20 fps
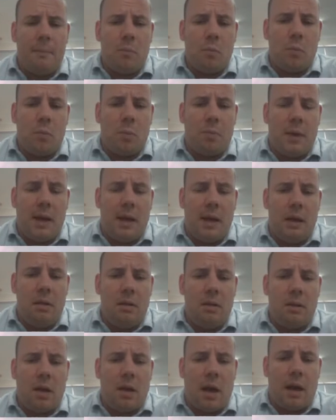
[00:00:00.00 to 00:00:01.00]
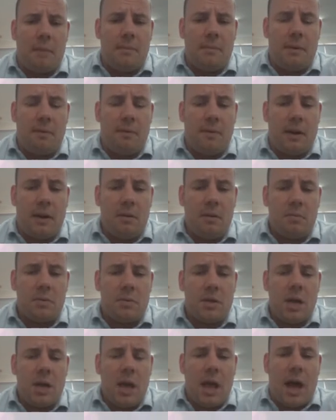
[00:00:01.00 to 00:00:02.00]
were being
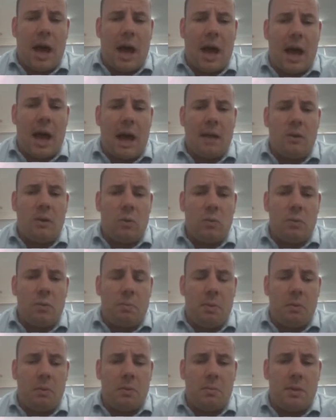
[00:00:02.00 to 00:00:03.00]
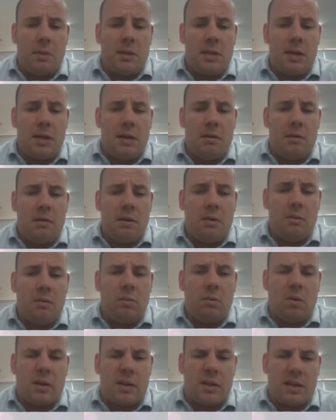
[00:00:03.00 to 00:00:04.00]
developed, and all building material
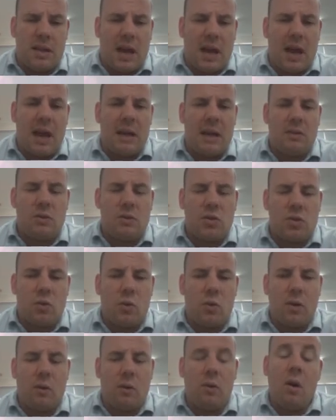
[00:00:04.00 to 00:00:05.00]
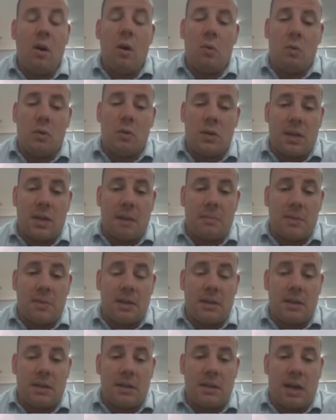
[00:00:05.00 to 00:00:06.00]
like sand, soil was dumped
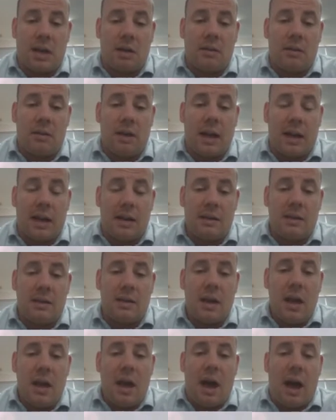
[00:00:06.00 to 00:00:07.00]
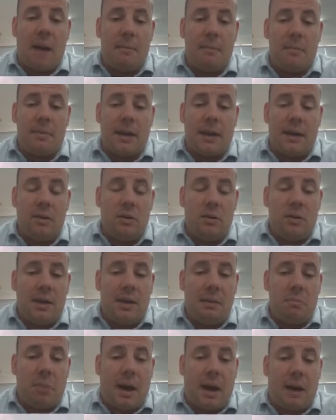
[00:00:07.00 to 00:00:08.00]
into Tuggerah Lakes. They knew the
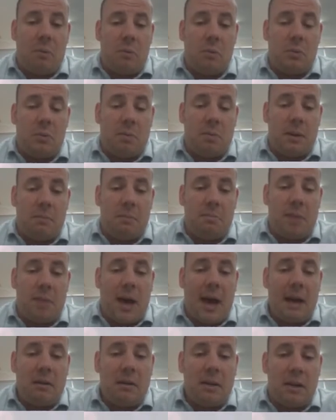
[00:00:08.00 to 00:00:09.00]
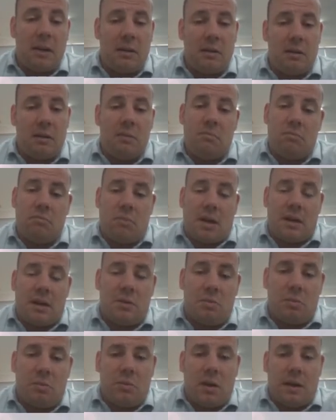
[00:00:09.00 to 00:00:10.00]
impact would have been bad, and as
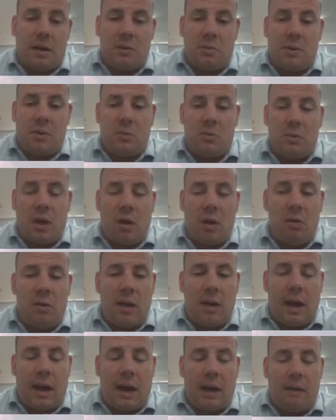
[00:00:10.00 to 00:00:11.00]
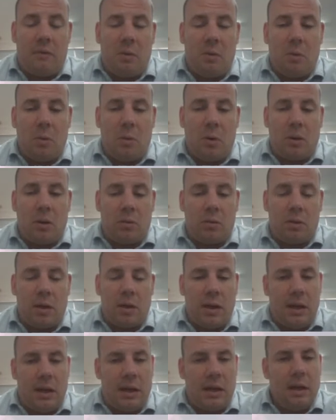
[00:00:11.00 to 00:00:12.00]
we all know, that if you walk along
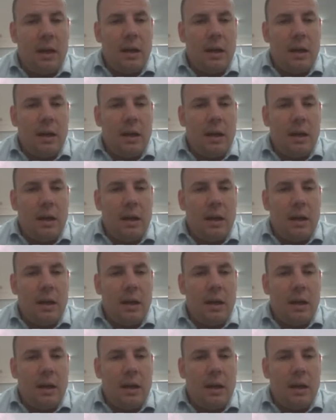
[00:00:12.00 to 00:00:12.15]
the